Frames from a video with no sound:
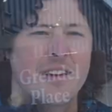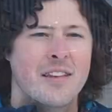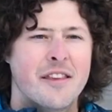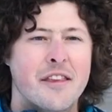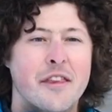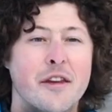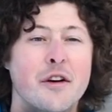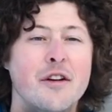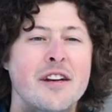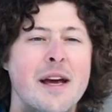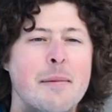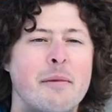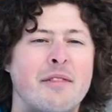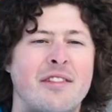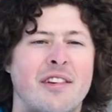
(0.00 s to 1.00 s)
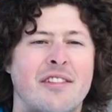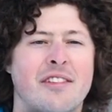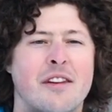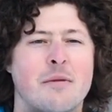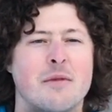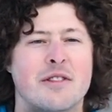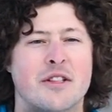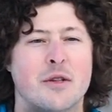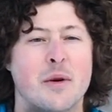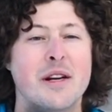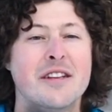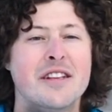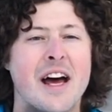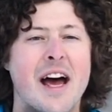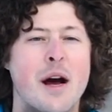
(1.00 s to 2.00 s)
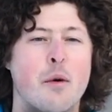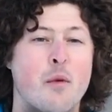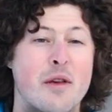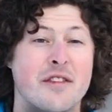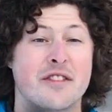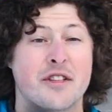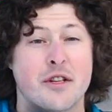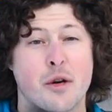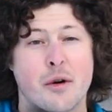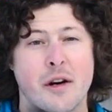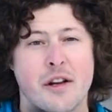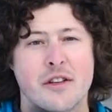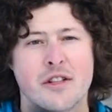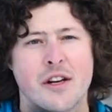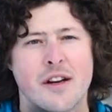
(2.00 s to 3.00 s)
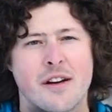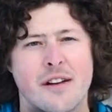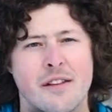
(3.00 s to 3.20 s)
The third type of system is grid tie with storage.